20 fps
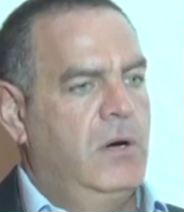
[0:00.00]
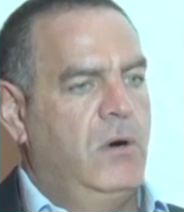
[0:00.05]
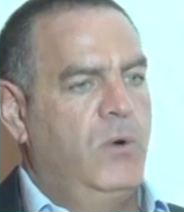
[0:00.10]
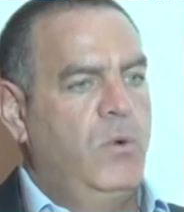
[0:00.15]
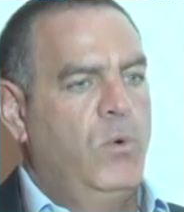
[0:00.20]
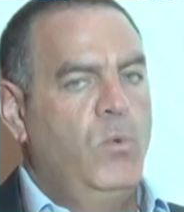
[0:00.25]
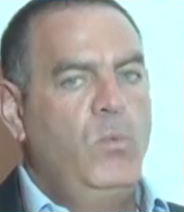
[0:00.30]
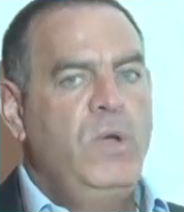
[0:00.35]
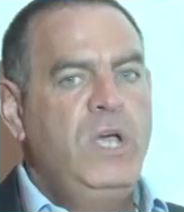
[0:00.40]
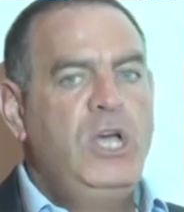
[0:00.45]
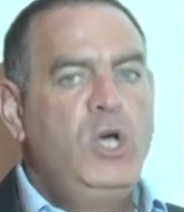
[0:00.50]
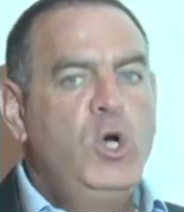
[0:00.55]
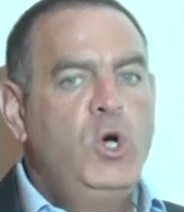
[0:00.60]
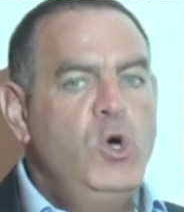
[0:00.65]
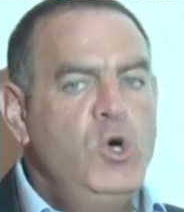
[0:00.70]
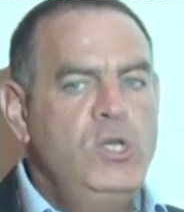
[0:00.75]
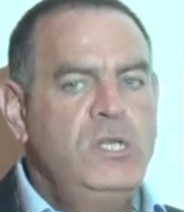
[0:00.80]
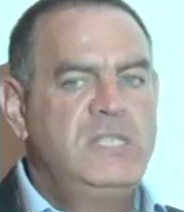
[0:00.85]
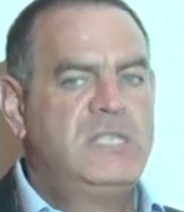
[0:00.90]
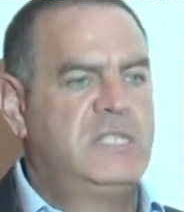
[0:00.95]
we
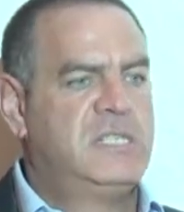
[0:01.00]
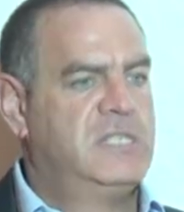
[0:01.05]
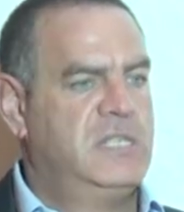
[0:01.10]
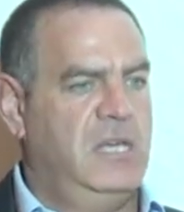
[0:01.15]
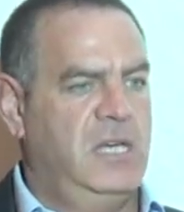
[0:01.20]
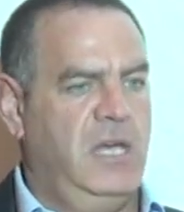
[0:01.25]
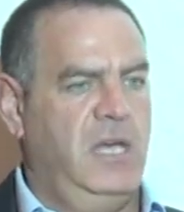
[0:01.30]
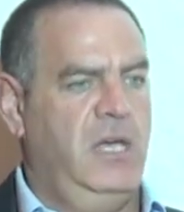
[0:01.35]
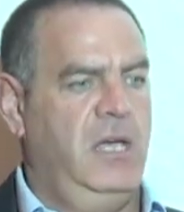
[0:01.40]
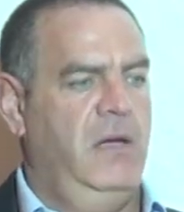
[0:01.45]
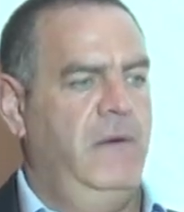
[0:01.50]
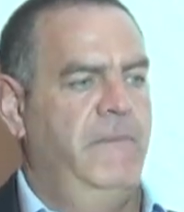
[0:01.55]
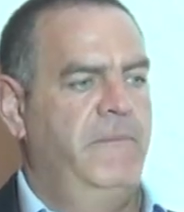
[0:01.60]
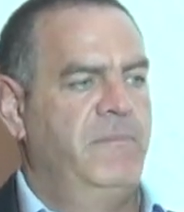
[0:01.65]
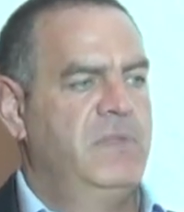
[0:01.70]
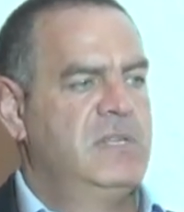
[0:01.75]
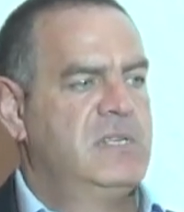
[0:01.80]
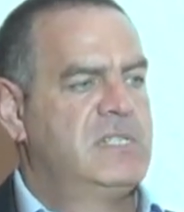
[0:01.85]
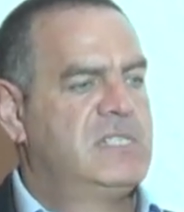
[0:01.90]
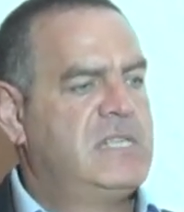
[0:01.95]
could see
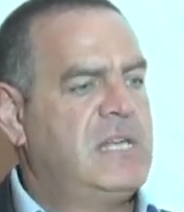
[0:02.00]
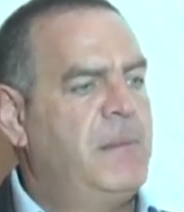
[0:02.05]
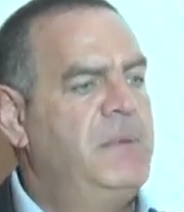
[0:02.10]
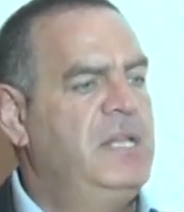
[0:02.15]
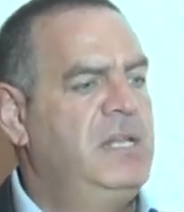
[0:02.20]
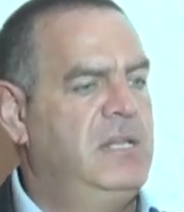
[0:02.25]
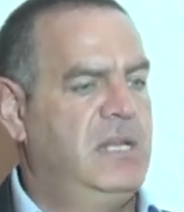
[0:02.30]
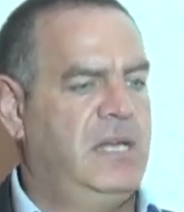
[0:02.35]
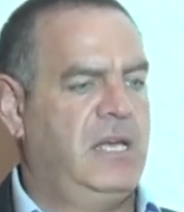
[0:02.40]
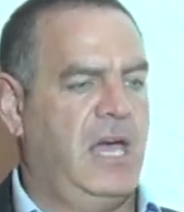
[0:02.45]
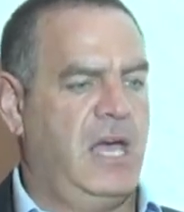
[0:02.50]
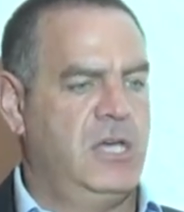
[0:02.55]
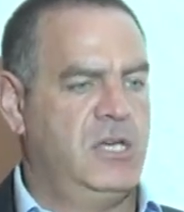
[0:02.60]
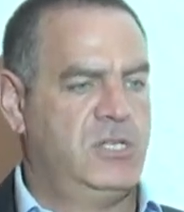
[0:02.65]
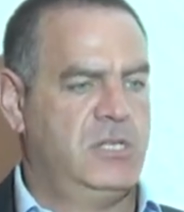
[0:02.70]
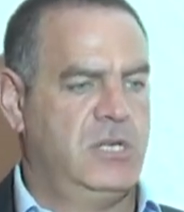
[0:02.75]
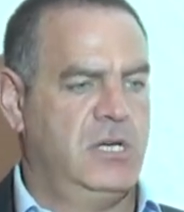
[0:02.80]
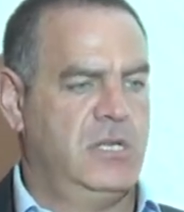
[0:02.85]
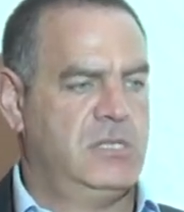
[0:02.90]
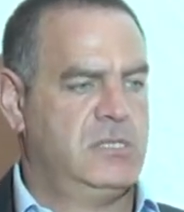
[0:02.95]
some
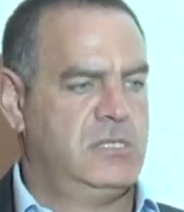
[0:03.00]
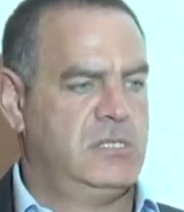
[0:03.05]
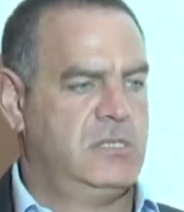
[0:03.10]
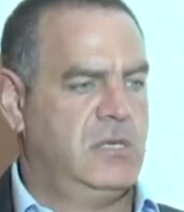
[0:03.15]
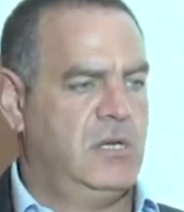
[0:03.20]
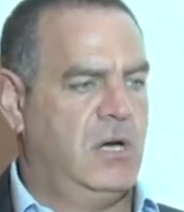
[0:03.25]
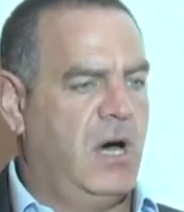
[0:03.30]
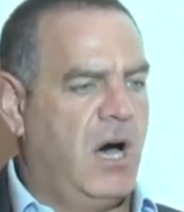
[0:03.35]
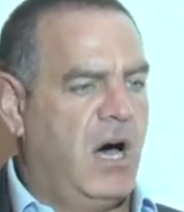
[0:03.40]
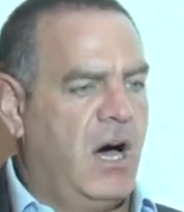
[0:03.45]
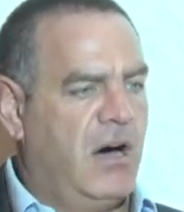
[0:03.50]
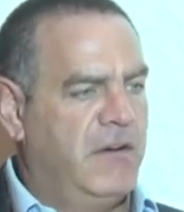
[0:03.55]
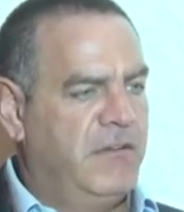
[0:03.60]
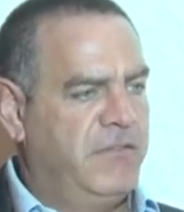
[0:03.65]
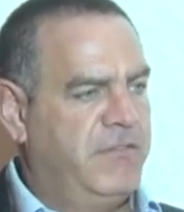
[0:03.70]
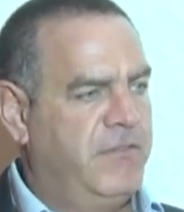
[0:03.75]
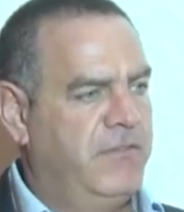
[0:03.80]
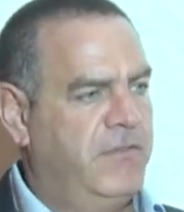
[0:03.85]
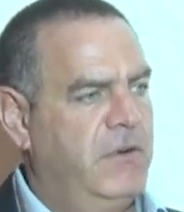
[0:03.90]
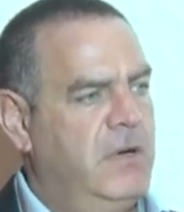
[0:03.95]
indications
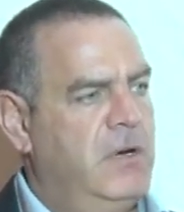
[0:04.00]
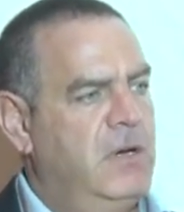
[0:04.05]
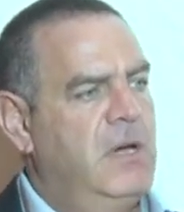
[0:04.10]
of